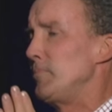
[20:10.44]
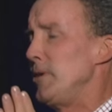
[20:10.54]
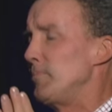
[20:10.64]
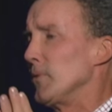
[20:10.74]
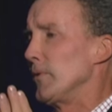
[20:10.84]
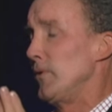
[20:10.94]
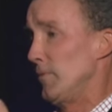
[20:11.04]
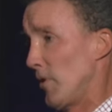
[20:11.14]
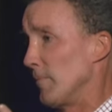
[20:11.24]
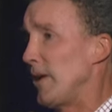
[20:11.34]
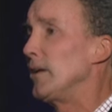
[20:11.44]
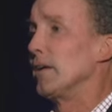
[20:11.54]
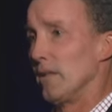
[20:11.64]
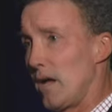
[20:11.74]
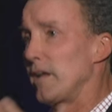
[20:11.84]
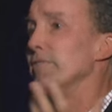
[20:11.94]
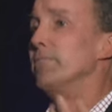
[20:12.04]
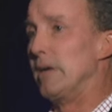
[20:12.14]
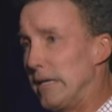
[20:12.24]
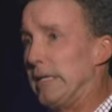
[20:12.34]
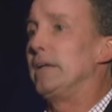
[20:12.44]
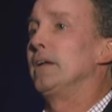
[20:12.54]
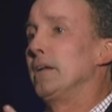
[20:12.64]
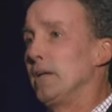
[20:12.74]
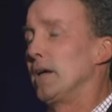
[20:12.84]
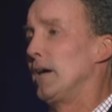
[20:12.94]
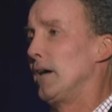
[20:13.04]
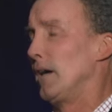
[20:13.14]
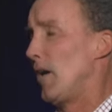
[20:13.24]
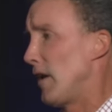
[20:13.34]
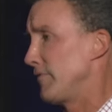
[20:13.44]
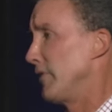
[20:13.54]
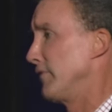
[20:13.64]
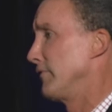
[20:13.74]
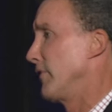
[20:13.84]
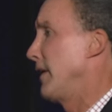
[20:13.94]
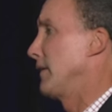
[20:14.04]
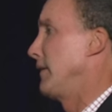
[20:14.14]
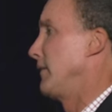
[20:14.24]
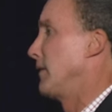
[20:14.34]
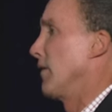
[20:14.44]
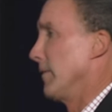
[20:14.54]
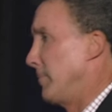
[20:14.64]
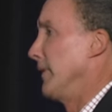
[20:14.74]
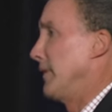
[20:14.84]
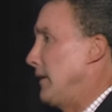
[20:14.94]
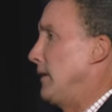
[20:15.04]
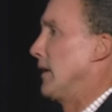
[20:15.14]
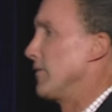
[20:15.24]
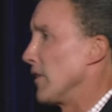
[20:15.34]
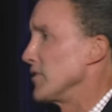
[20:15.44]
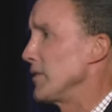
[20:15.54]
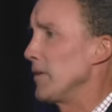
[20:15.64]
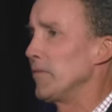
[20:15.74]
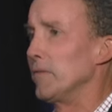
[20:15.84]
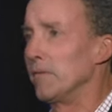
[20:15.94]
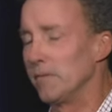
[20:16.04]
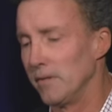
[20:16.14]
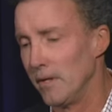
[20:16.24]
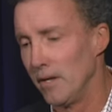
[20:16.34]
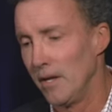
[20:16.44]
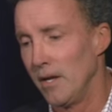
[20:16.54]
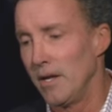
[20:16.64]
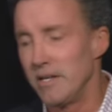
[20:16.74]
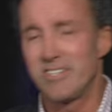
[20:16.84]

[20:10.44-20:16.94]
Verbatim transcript: people who are making a lot of money off of, frankly, the gullibility of our citizens. He